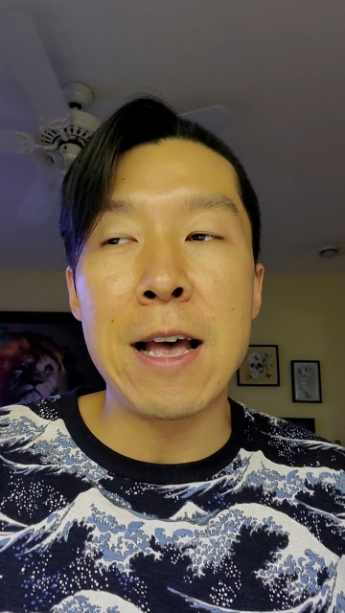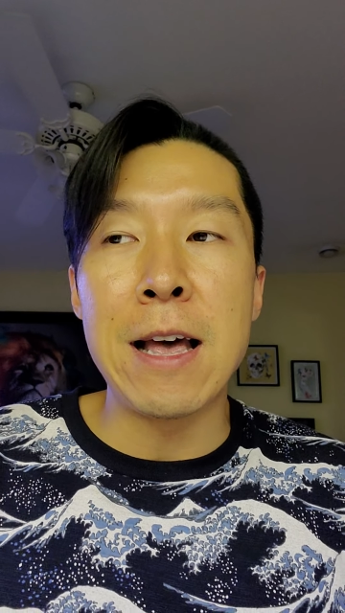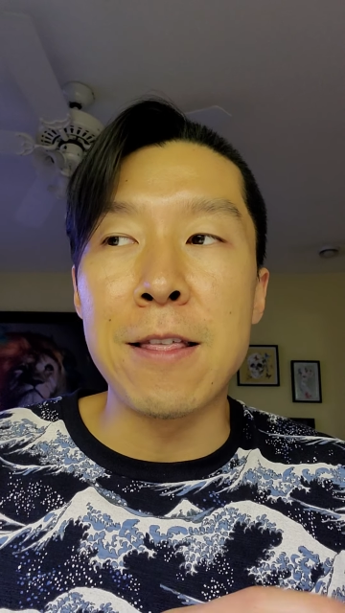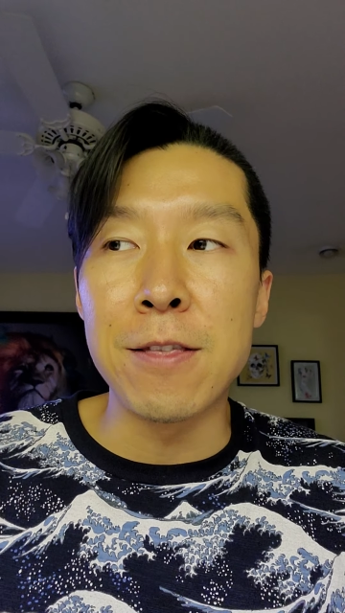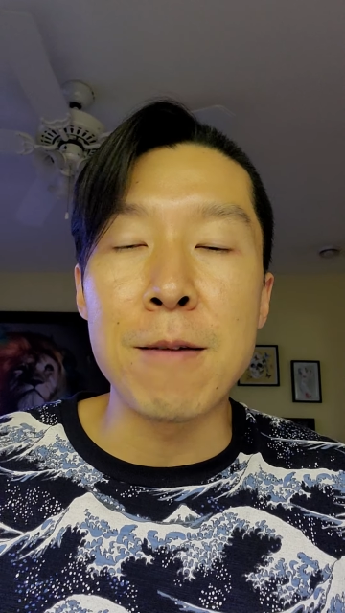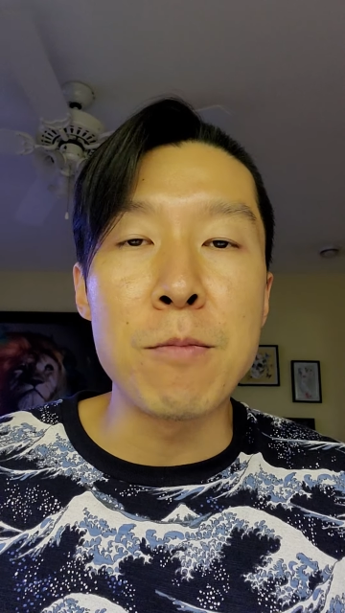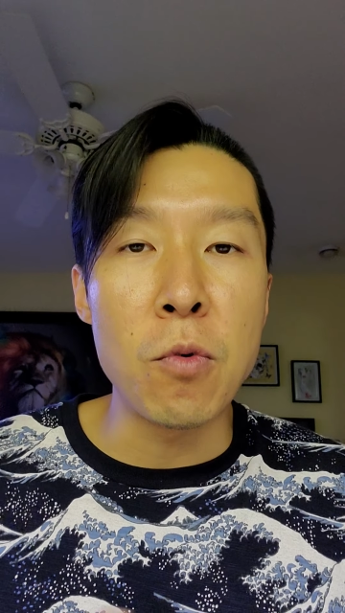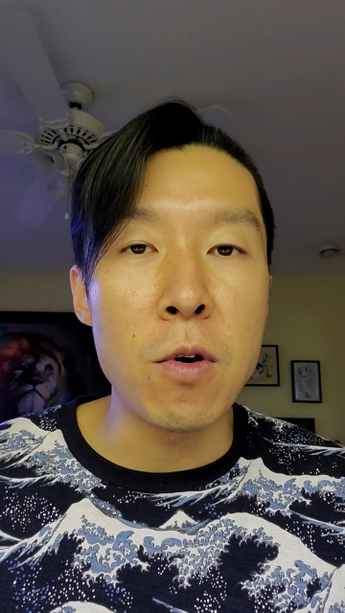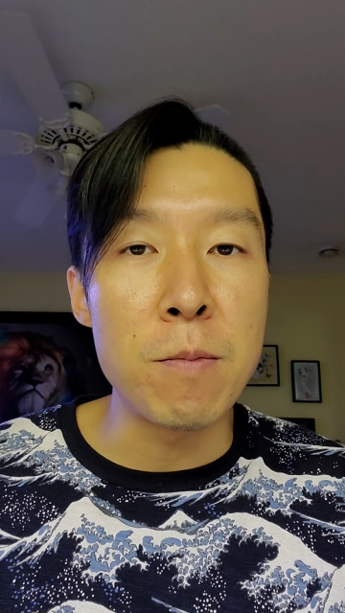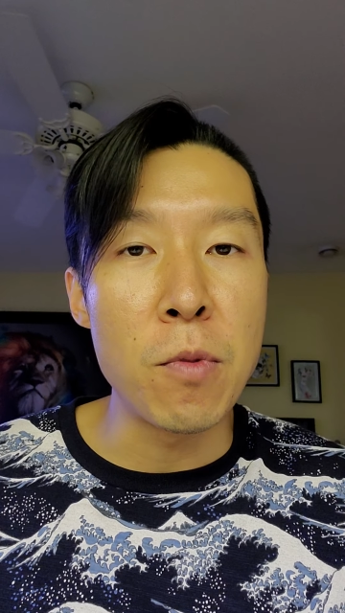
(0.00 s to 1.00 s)
And then
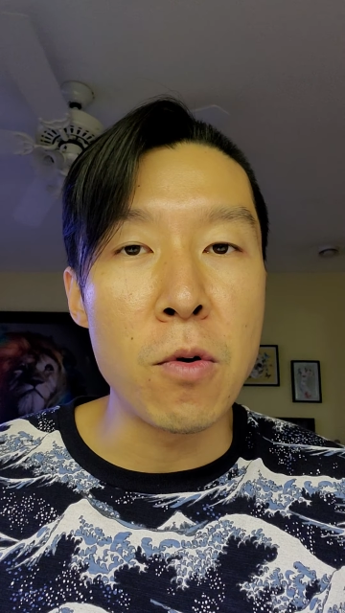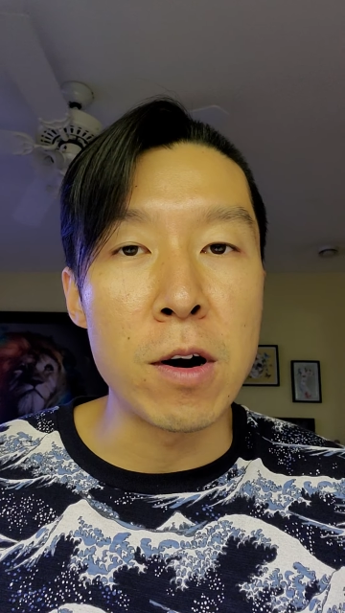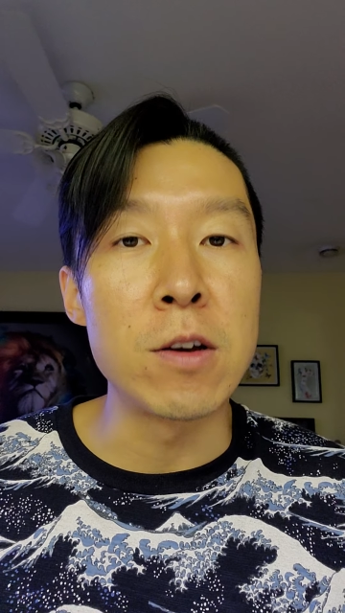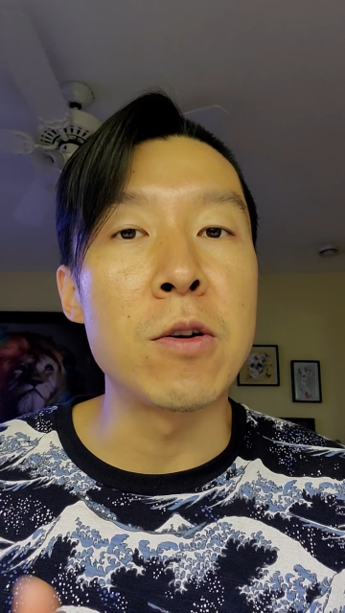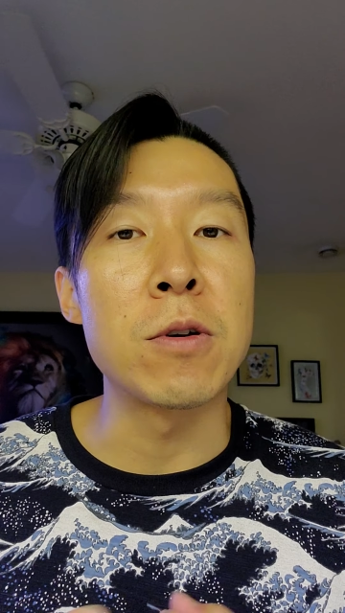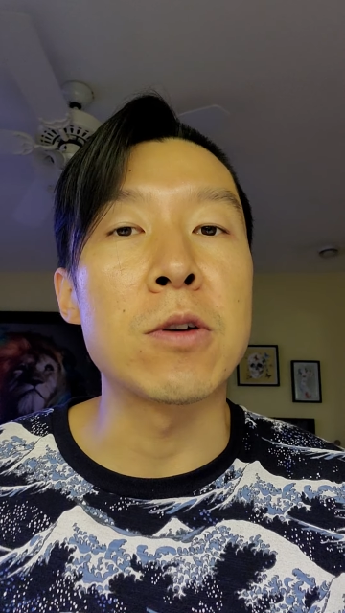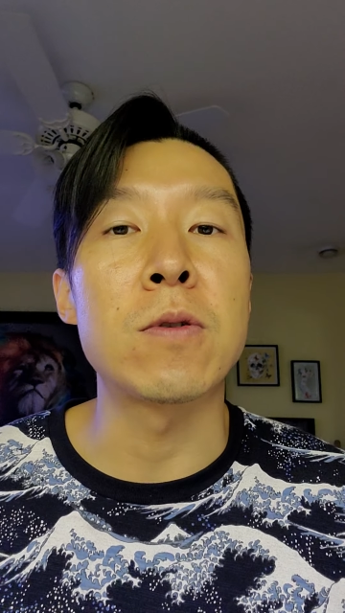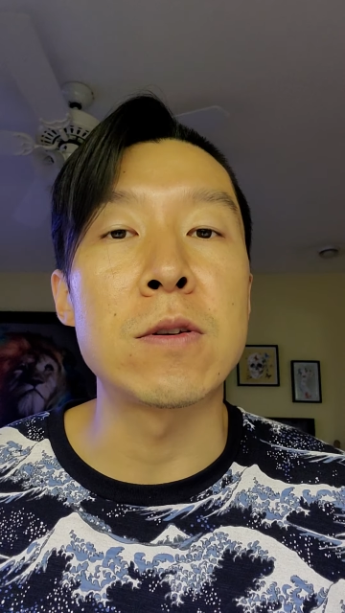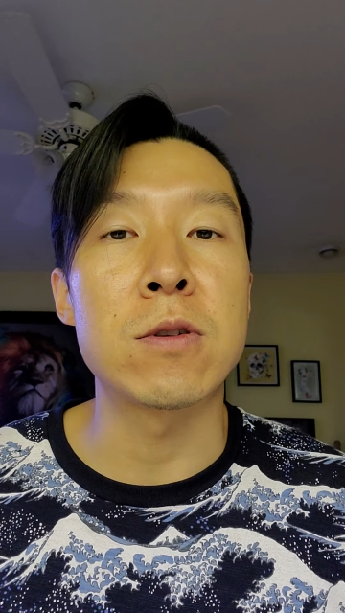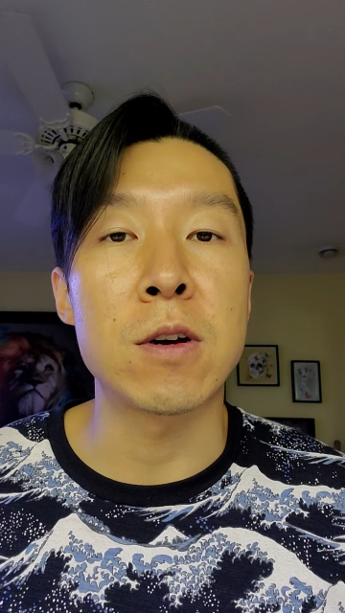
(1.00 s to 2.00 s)
more and more, you'll
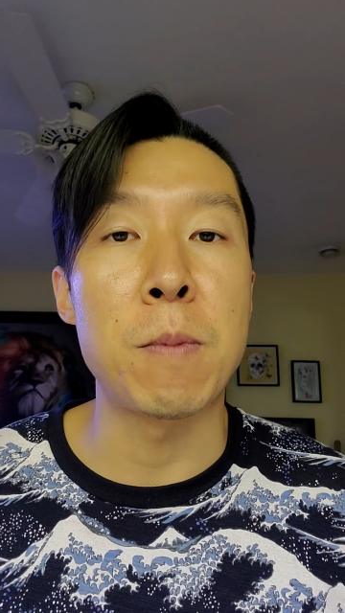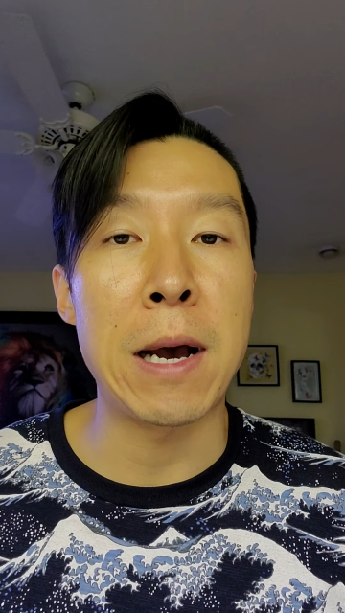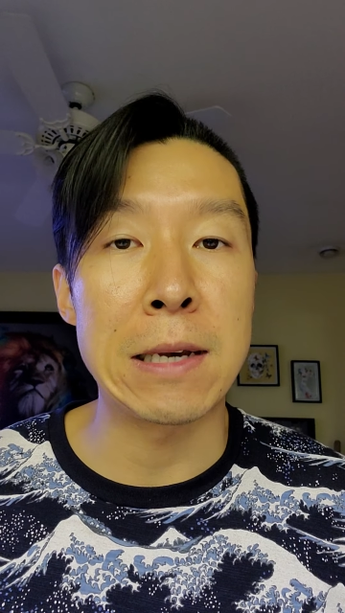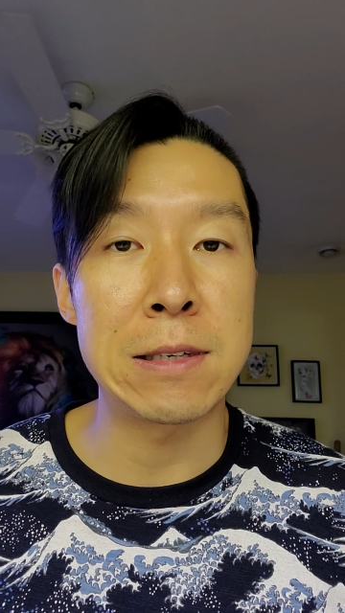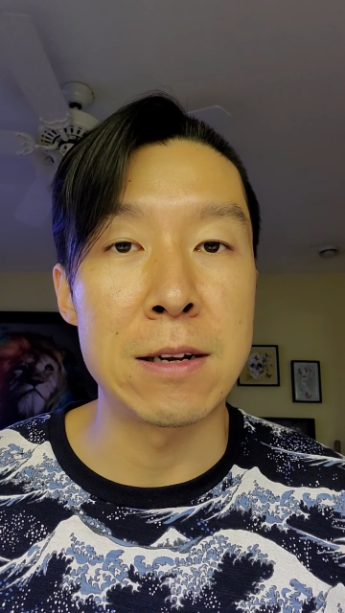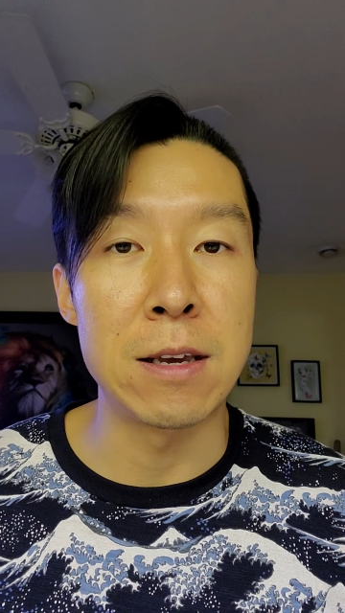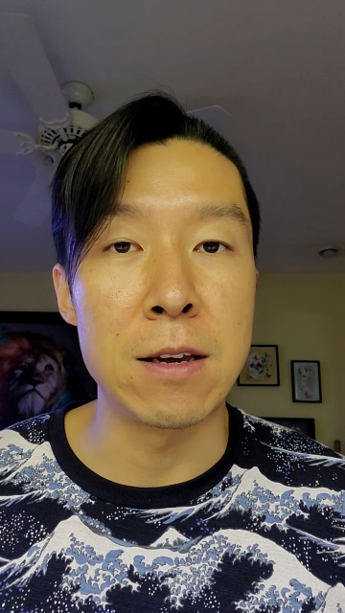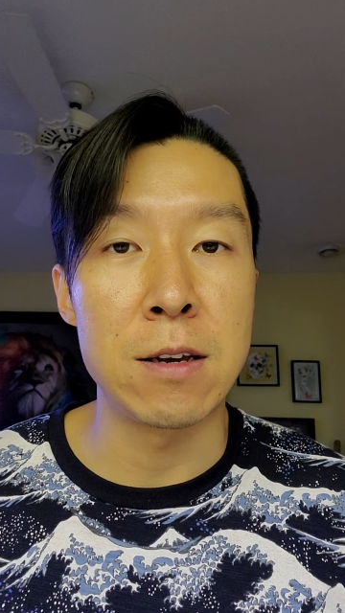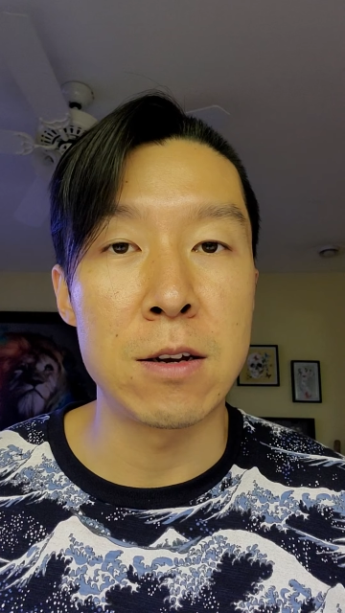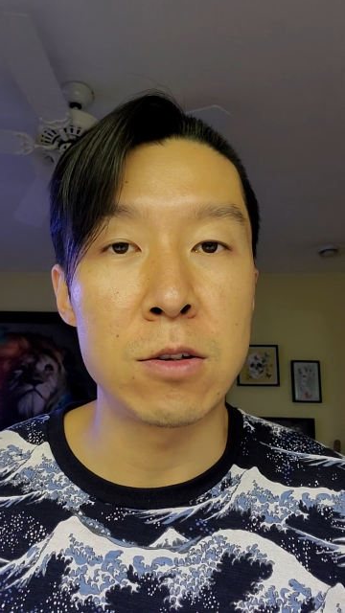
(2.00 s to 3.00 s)
increase your
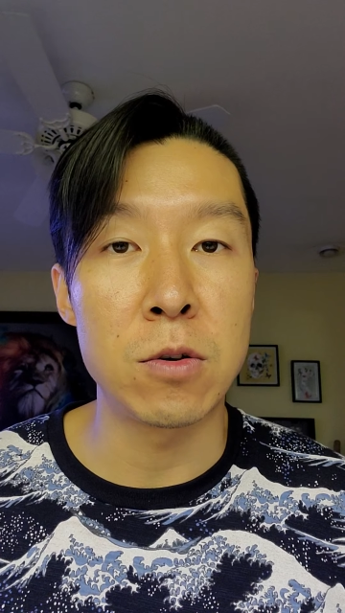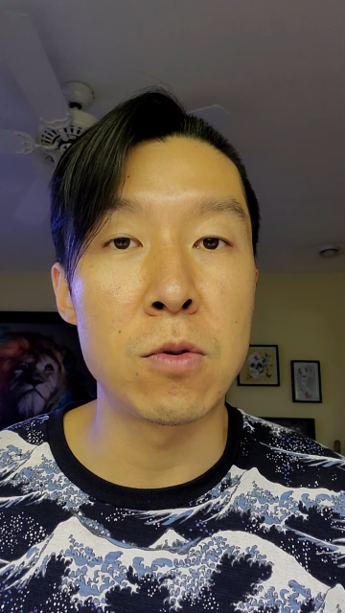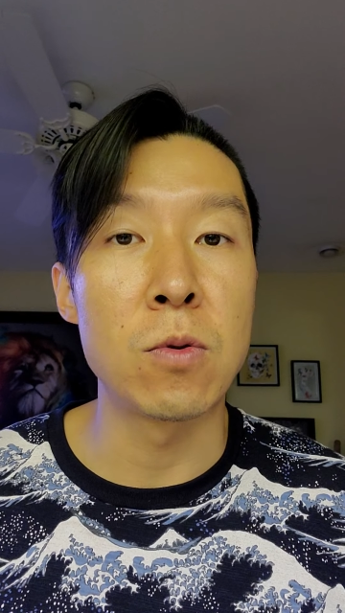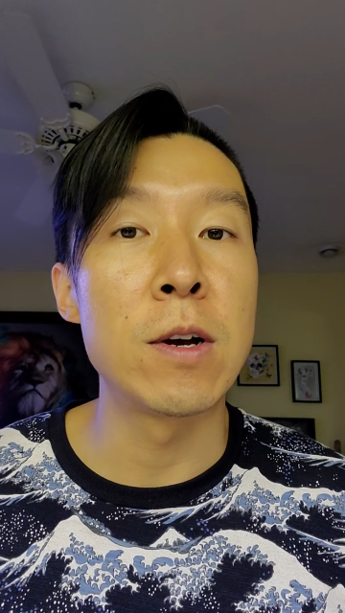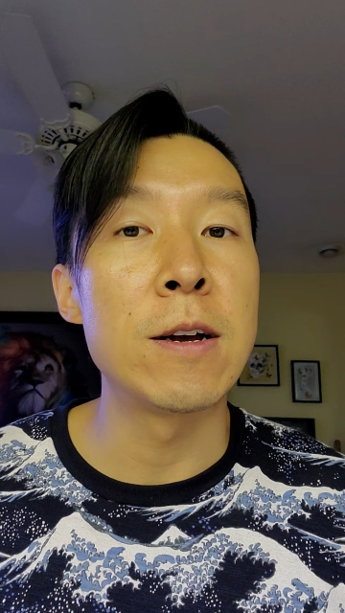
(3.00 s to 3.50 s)
capacity to